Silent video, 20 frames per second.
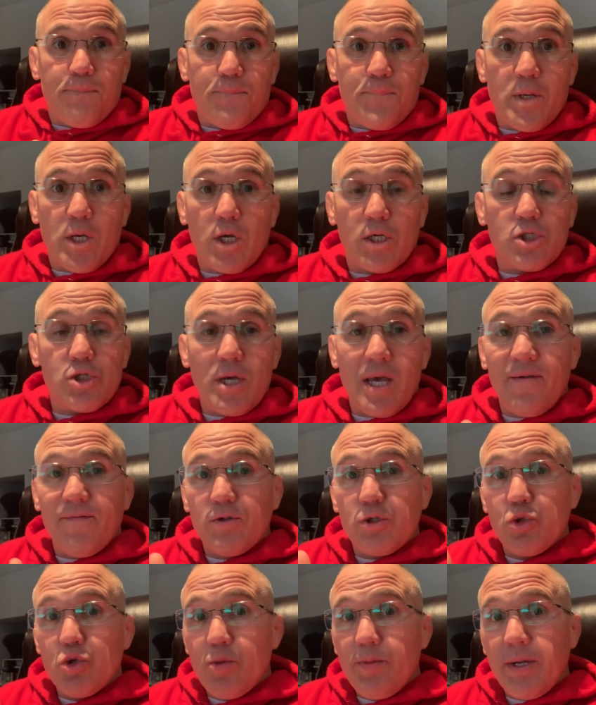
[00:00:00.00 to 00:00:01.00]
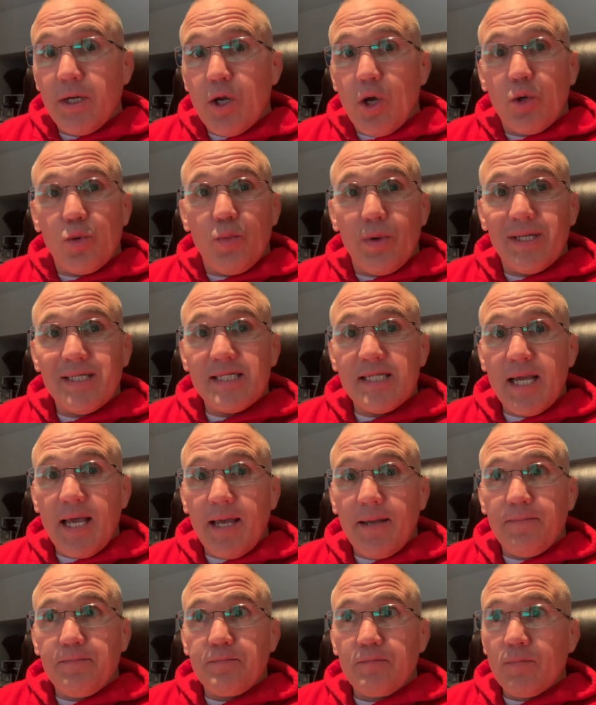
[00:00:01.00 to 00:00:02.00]
Because you have a dual meet on a
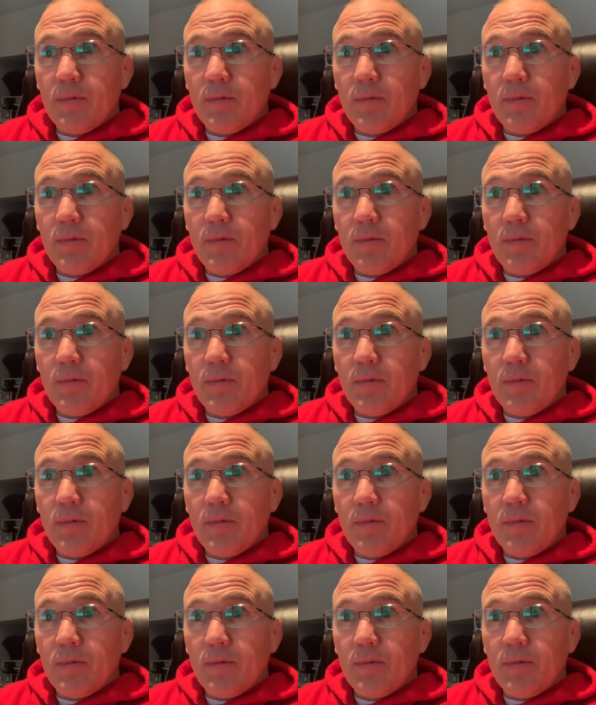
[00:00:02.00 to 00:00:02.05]
Wednesday.